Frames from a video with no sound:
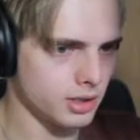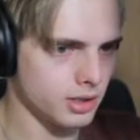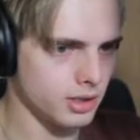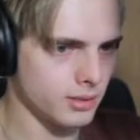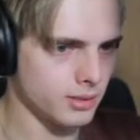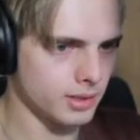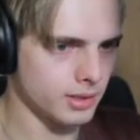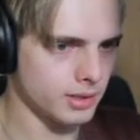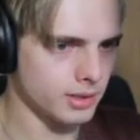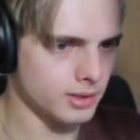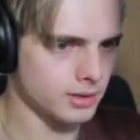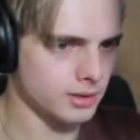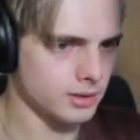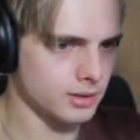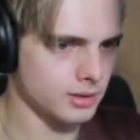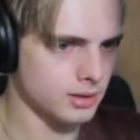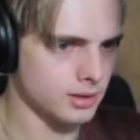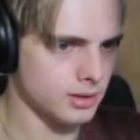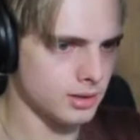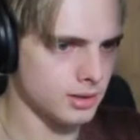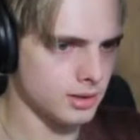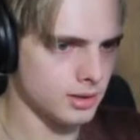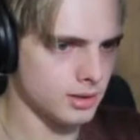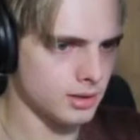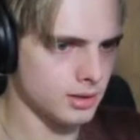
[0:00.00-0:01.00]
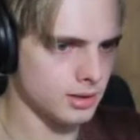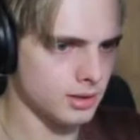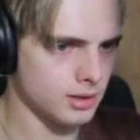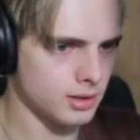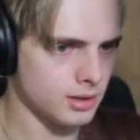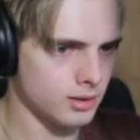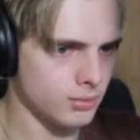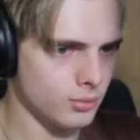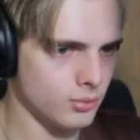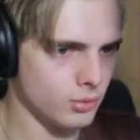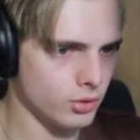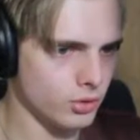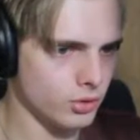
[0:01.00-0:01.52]
Come on.
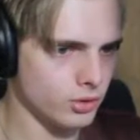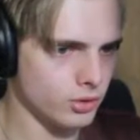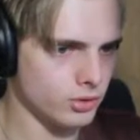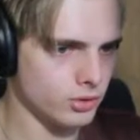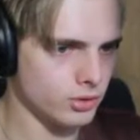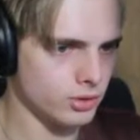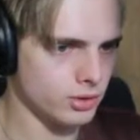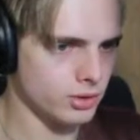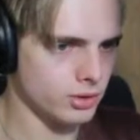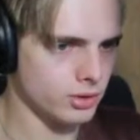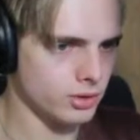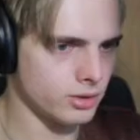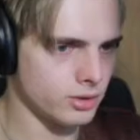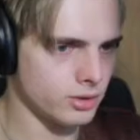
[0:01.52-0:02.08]
More door.